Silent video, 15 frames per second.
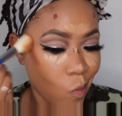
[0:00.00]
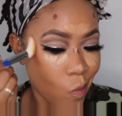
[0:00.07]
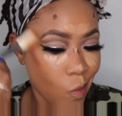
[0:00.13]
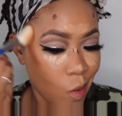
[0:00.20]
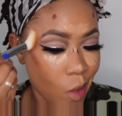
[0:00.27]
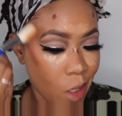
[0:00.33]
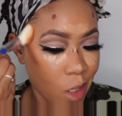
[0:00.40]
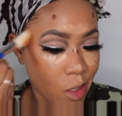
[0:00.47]

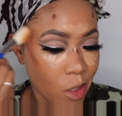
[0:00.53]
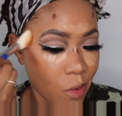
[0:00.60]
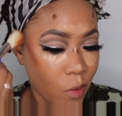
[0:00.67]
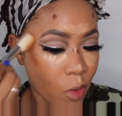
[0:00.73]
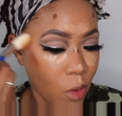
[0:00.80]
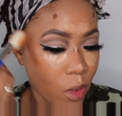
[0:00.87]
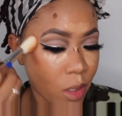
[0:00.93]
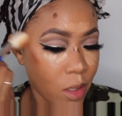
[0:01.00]
And I just
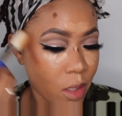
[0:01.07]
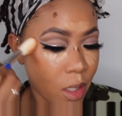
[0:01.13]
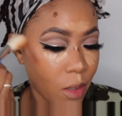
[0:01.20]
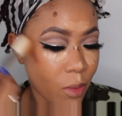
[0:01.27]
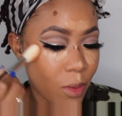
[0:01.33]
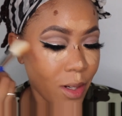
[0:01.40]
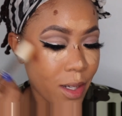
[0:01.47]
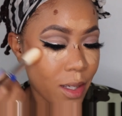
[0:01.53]
focus that
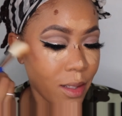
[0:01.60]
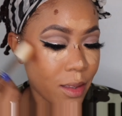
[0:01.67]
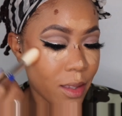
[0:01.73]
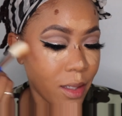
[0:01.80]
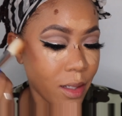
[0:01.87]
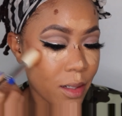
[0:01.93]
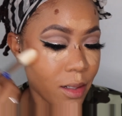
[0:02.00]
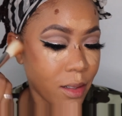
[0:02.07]
right
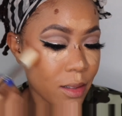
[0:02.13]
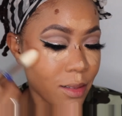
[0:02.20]
there.